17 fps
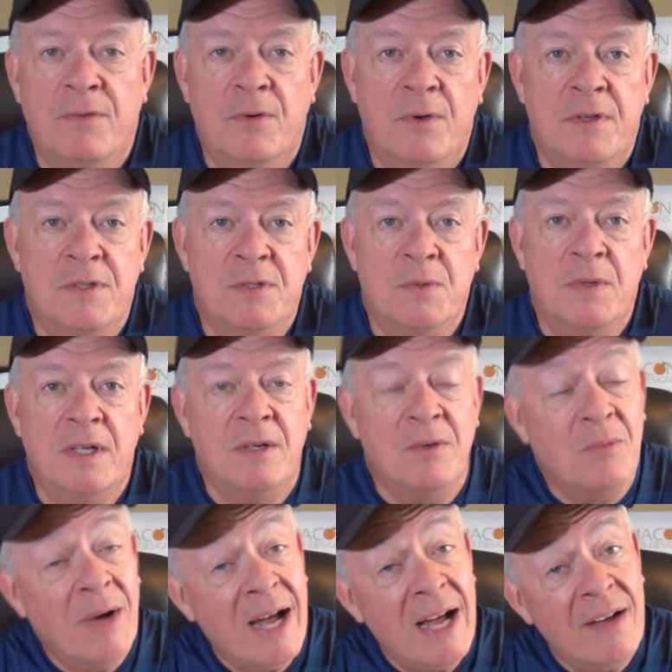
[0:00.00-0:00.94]
for you as well.
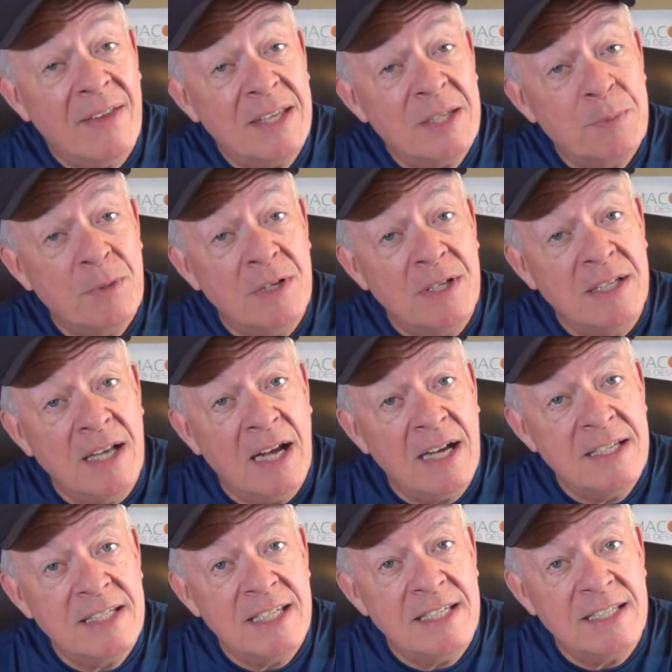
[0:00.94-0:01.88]
Wow, that's pretty
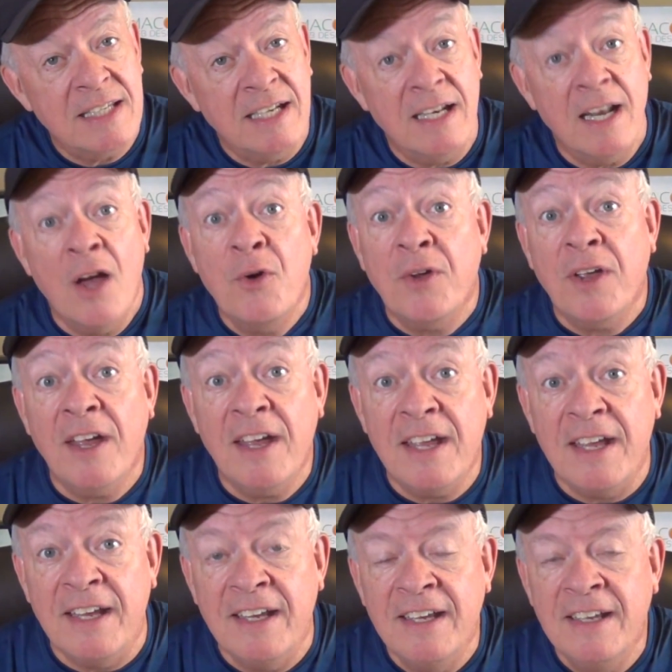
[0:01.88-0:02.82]
nice, isn't it?
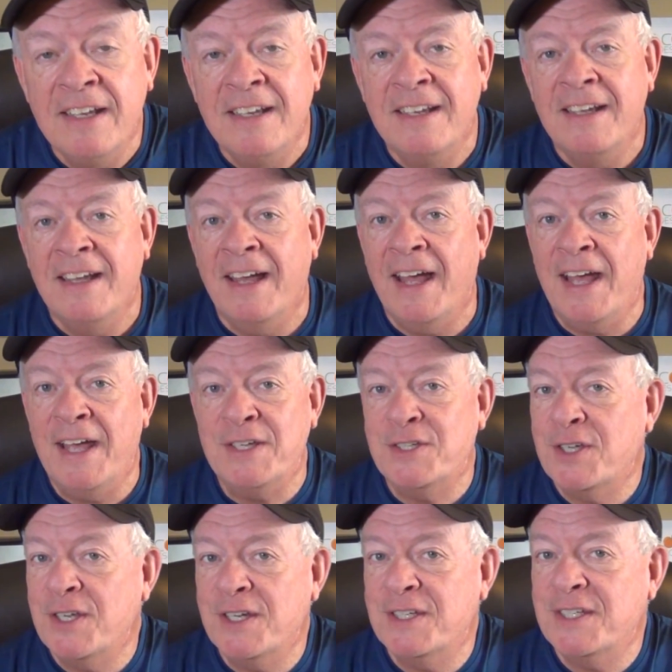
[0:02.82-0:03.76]
Okay, I
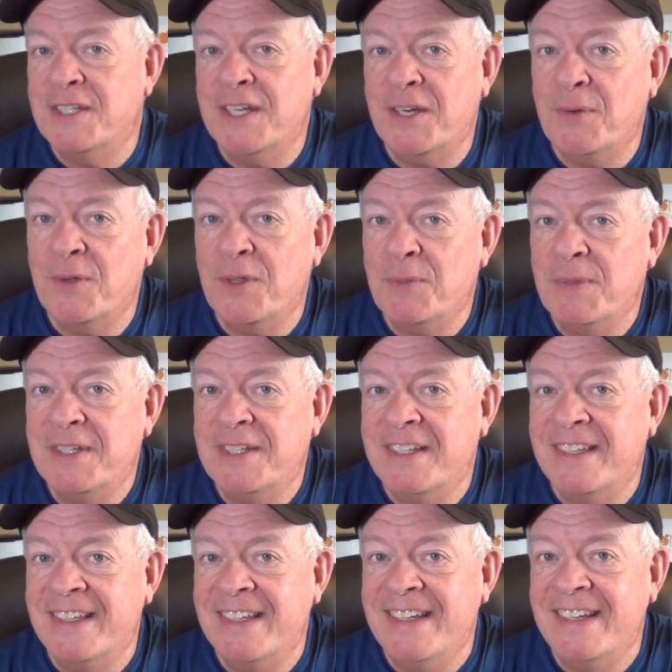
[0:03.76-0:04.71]
ask you to stick with me
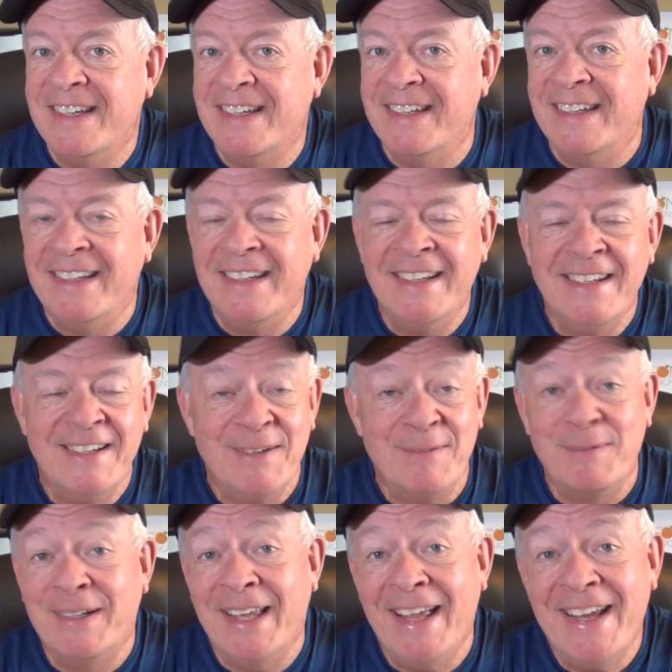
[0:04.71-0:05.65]
to the end.
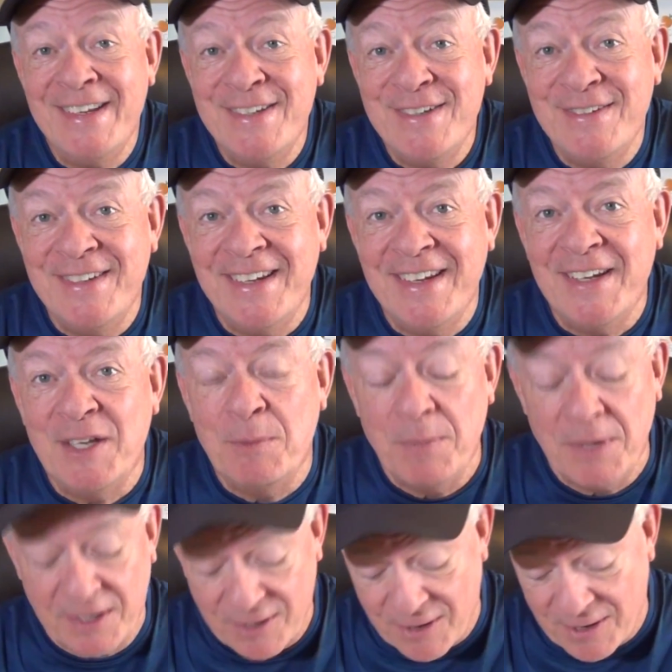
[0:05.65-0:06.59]
I'm glad you
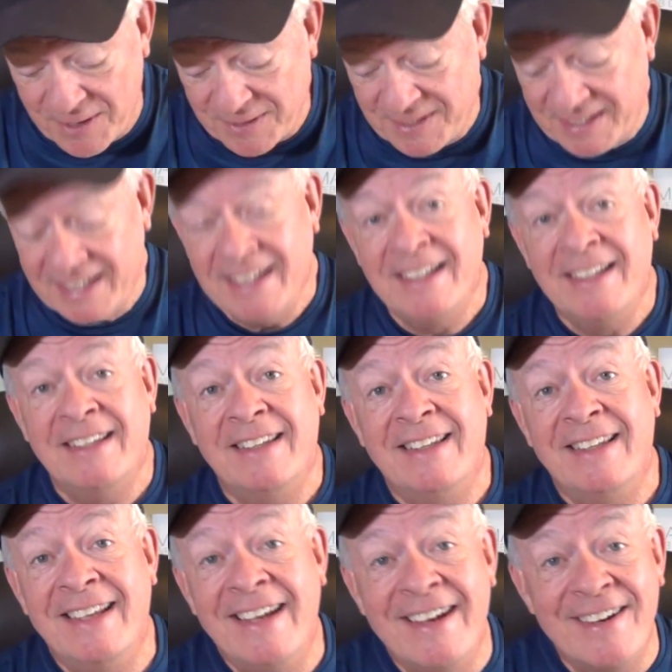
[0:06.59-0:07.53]
did, because
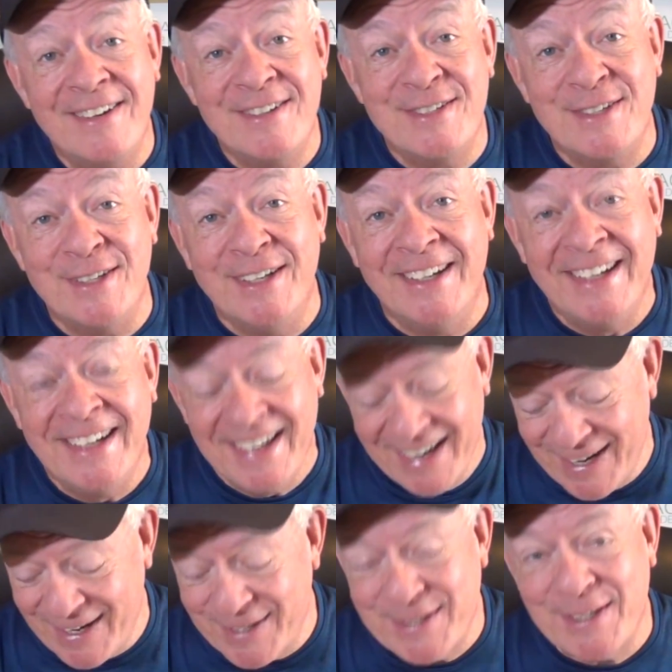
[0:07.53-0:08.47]
here's
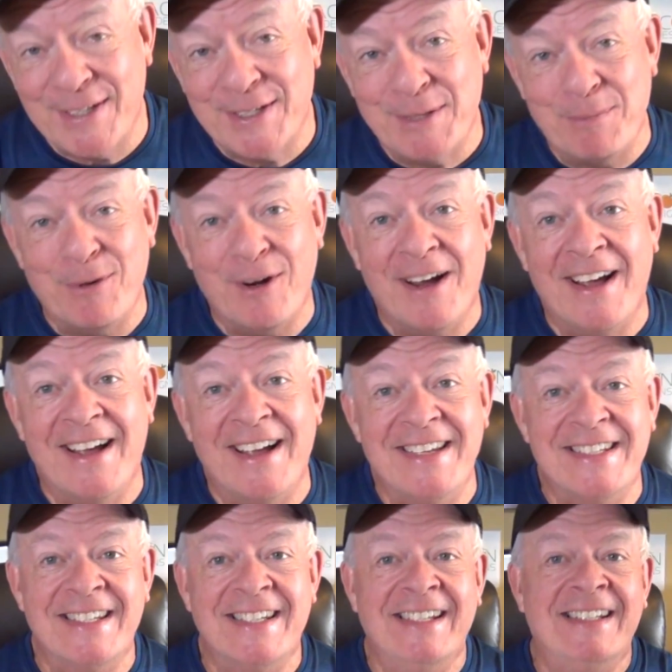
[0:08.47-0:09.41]
the
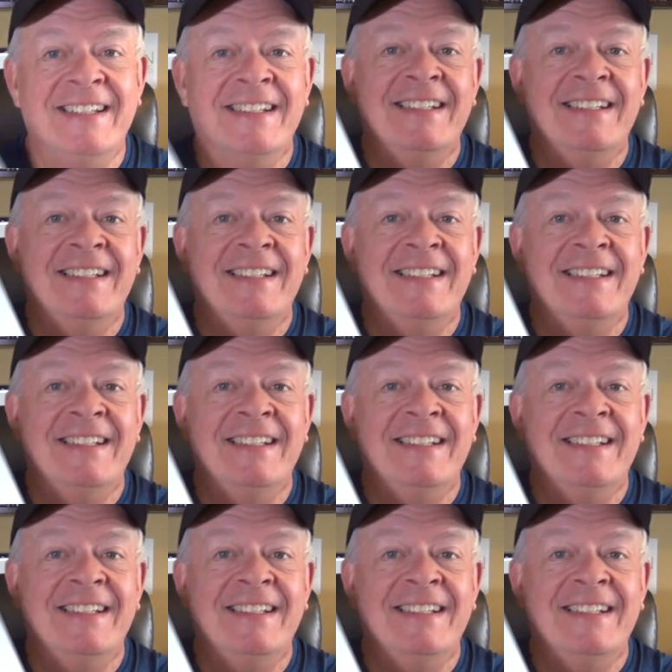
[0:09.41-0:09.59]
surprise.